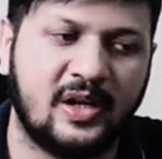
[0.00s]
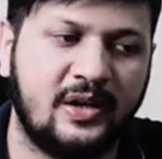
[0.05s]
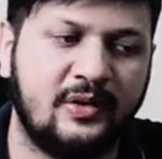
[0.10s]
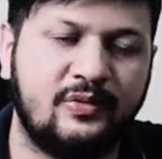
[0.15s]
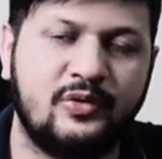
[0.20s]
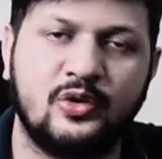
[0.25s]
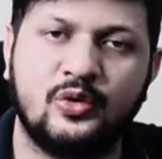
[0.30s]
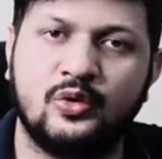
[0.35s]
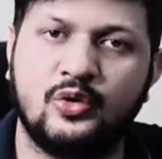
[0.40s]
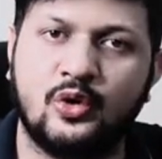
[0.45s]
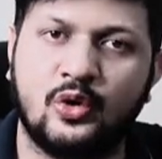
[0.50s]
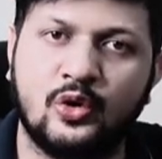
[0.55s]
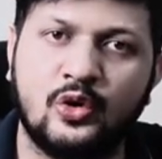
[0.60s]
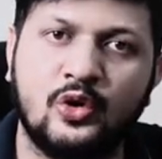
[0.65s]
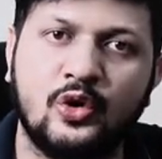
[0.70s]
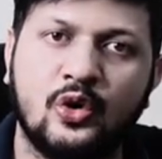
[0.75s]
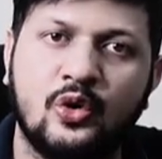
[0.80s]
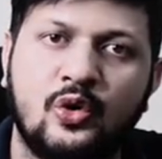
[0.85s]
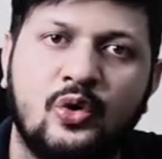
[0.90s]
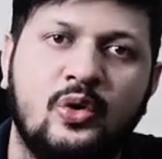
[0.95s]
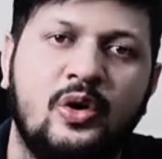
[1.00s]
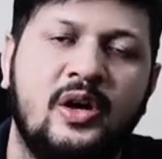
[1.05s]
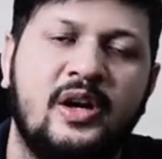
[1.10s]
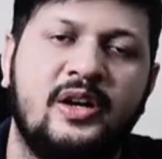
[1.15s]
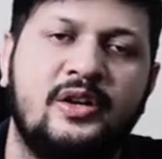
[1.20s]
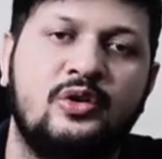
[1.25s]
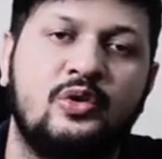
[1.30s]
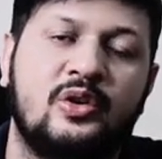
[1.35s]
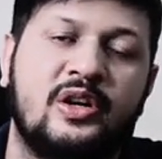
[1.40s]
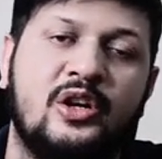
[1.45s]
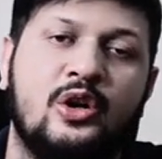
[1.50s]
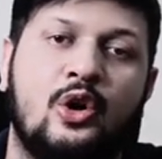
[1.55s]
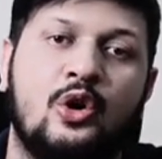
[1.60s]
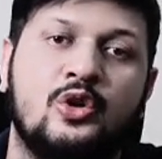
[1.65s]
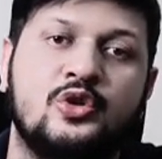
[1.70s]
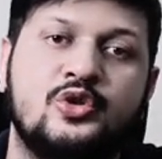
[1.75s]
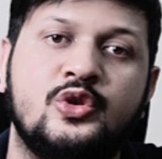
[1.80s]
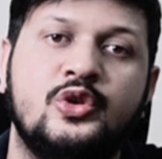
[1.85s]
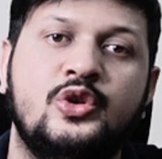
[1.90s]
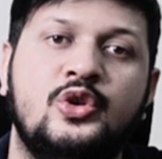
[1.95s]
If you don't know, you can
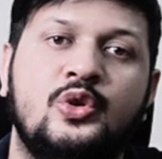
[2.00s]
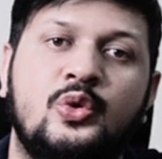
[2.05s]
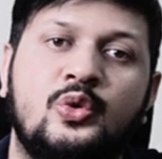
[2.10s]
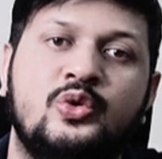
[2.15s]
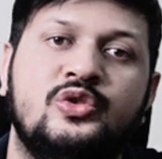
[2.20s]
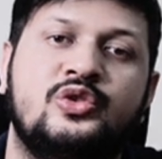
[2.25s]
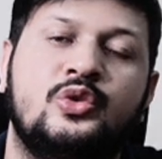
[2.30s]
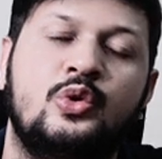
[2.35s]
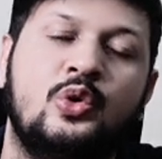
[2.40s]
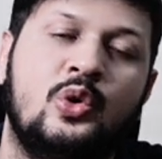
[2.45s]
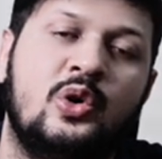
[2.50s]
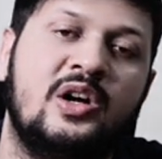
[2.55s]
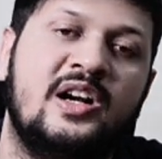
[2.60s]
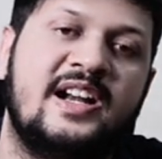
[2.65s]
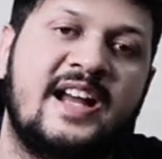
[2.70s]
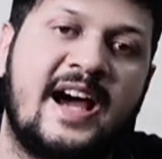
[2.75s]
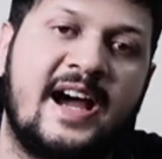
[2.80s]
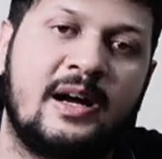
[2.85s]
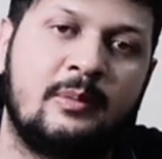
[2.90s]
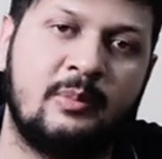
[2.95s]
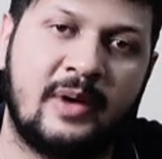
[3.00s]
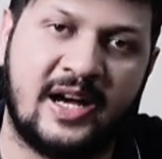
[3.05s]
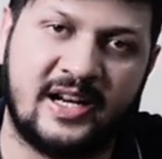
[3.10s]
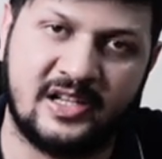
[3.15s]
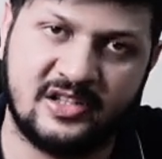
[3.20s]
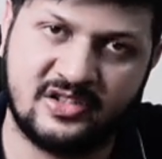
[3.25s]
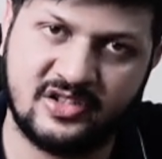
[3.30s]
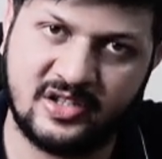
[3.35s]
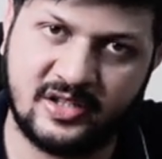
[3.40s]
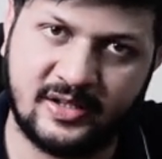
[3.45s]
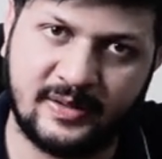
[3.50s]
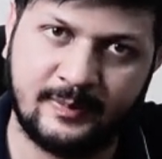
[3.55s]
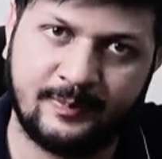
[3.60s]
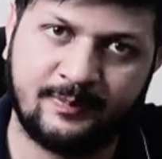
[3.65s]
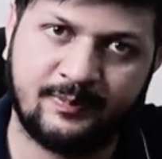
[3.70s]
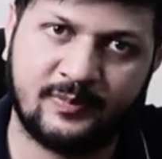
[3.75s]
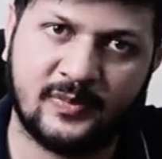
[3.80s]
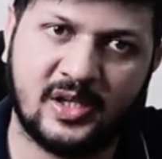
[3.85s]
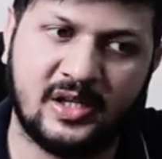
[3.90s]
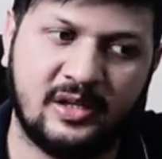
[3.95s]
also use Google Tag Manager
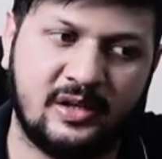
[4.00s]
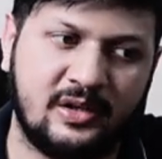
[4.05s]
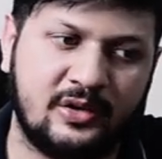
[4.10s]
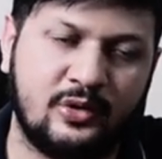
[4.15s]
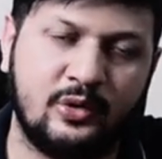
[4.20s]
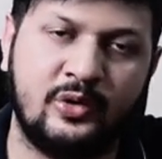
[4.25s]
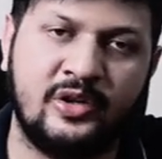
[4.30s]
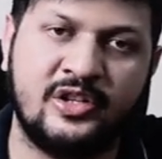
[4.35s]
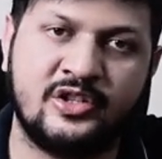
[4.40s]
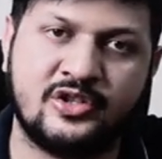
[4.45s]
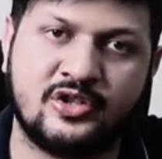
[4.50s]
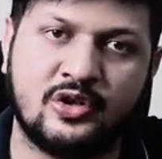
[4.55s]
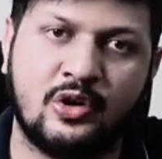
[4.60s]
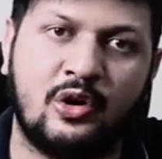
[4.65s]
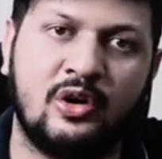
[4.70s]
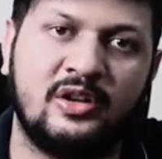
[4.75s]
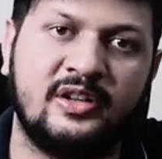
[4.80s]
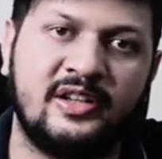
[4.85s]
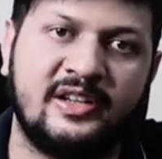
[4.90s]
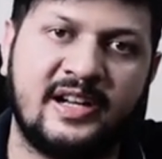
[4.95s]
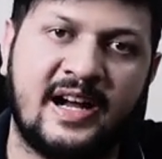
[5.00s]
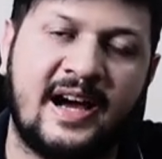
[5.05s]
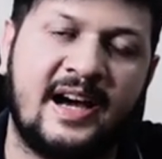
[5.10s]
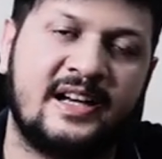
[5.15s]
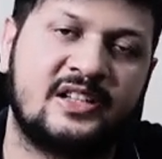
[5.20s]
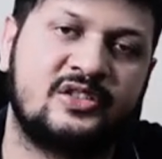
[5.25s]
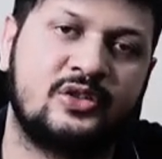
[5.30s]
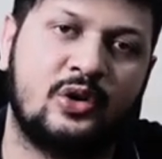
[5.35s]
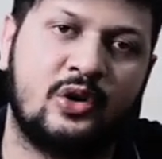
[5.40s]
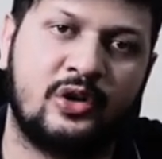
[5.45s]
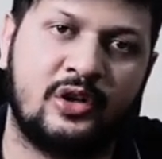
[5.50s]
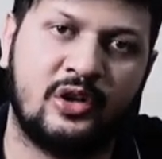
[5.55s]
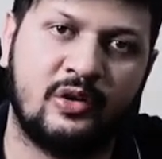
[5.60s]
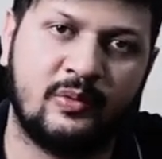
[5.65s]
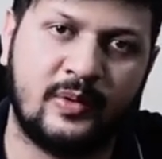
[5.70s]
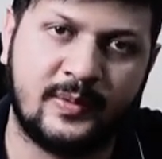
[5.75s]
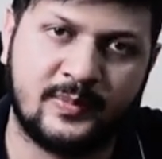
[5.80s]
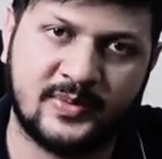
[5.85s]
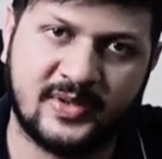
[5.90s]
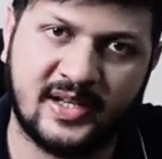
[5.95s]
to install the tags on your
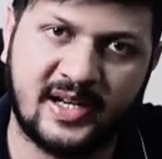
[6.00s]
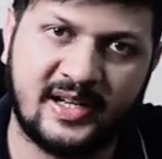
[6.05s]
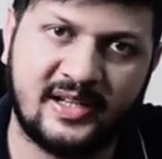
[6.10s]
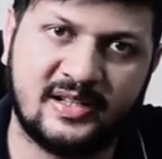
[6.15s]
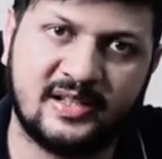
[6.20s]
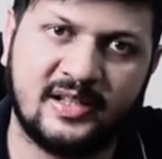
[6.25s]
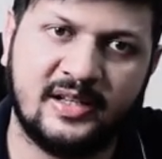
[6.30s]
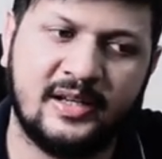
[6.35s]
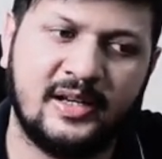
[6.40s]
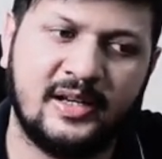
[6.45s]
website.